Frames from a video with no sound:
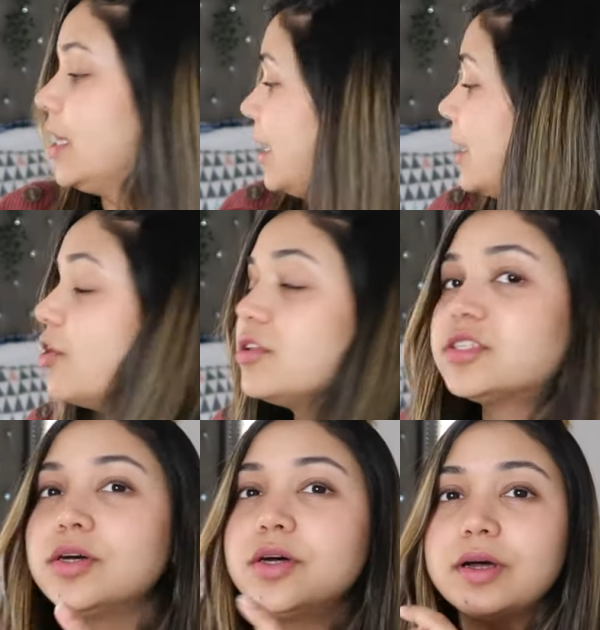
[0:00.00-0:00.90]
And
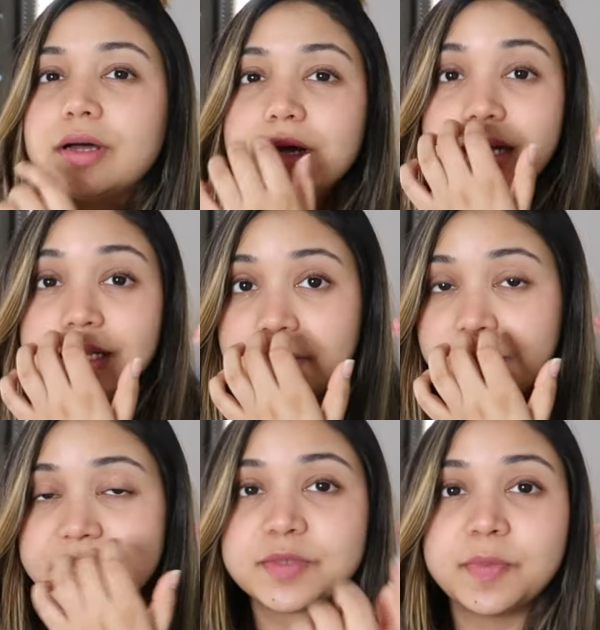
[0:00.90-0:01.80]
also, another
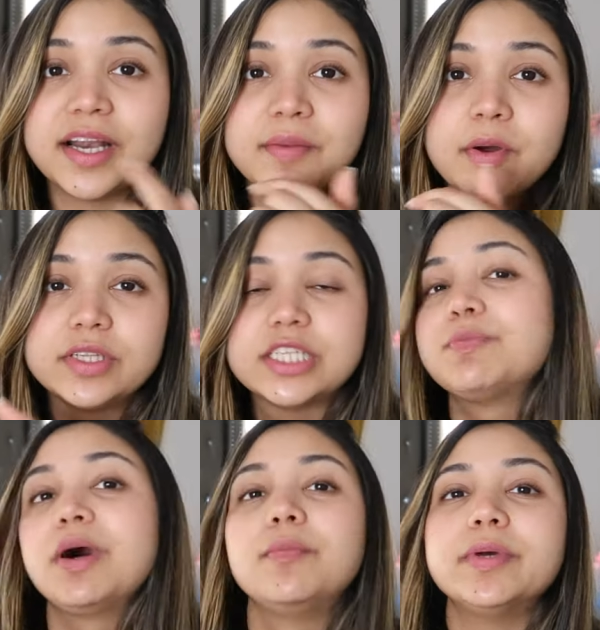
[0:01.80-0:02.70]
best part about this
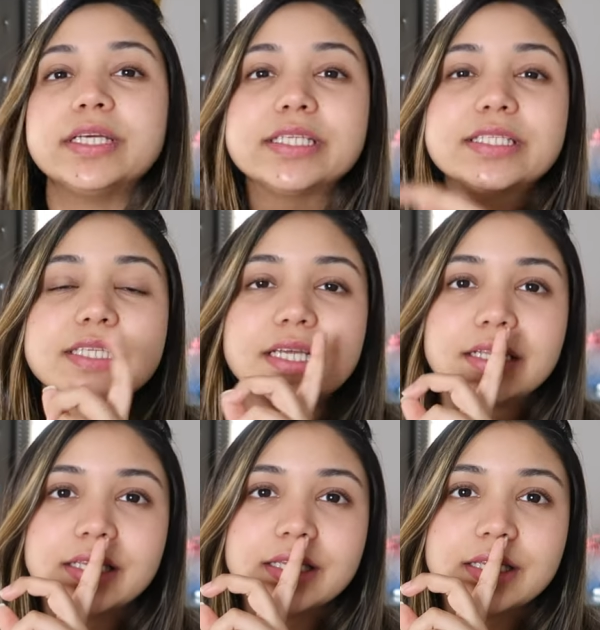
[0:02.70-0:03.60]
pump is
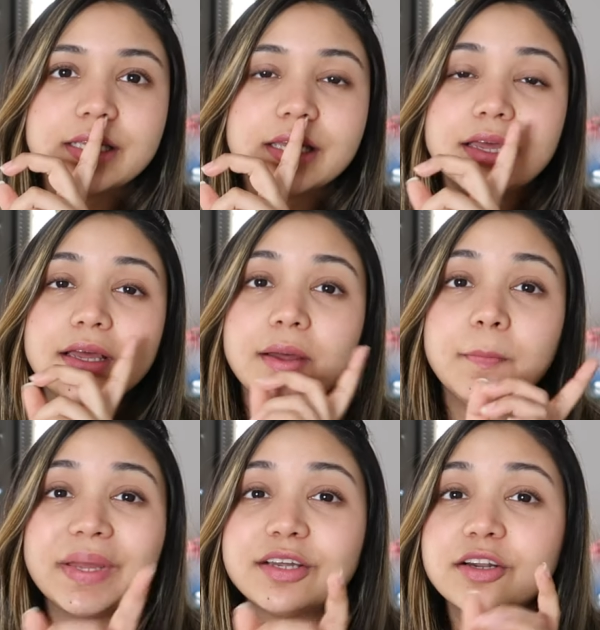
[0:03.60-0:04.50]
the
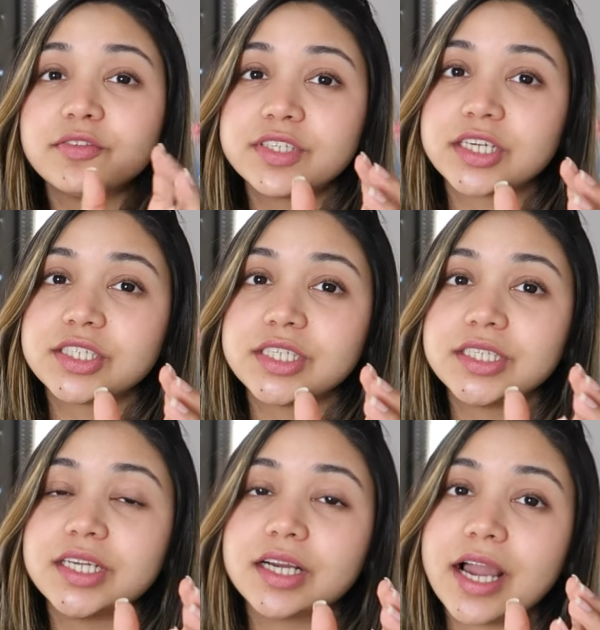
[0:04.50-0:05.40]
method of
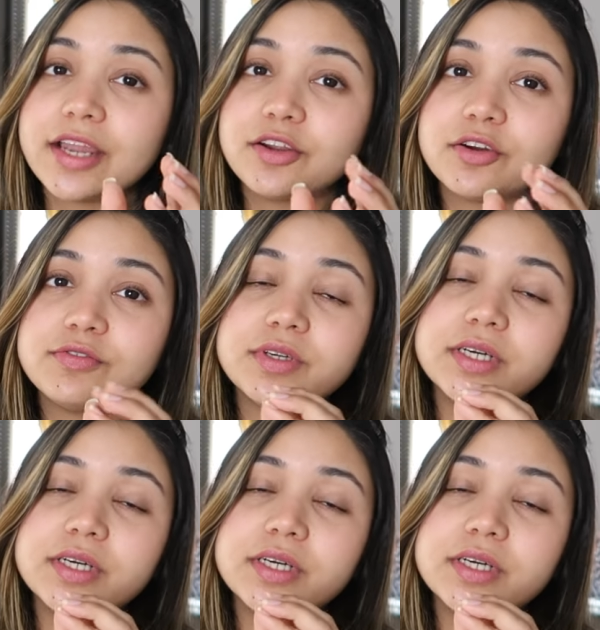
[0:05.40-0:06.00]
suction kind of